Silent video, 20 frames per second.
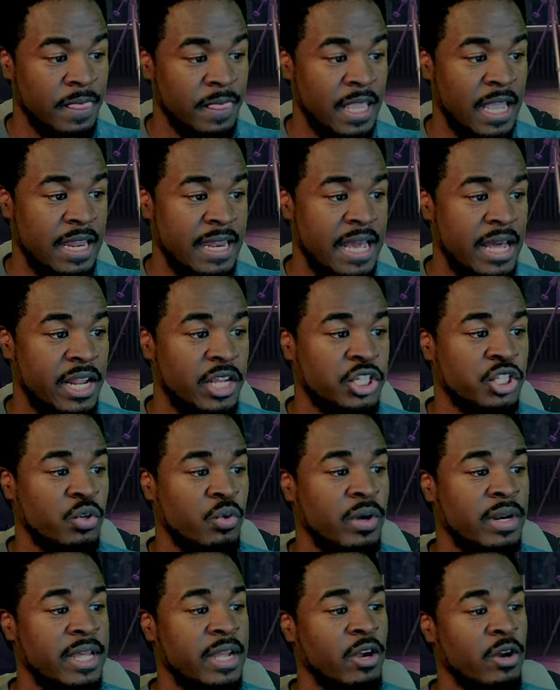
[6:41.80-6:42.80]
And now they're
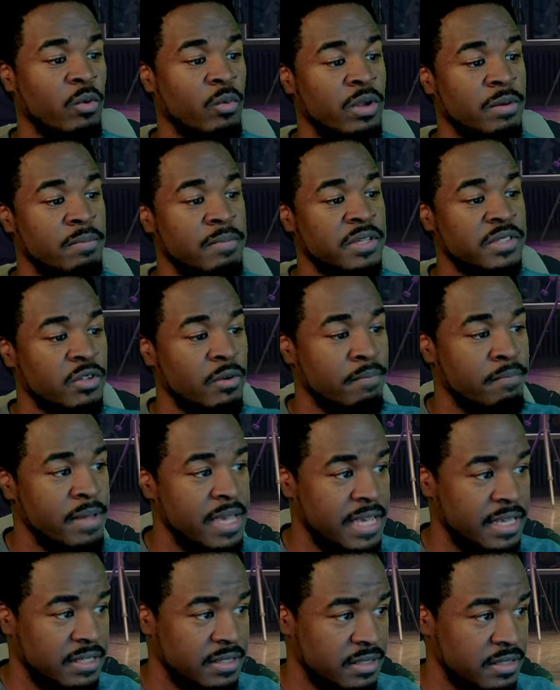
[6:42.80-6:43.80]
showing here with Mr.
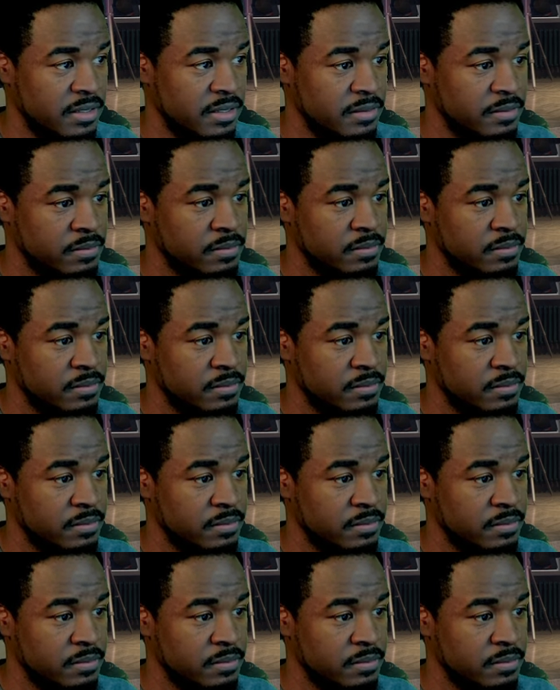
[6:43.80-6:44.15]
Beast.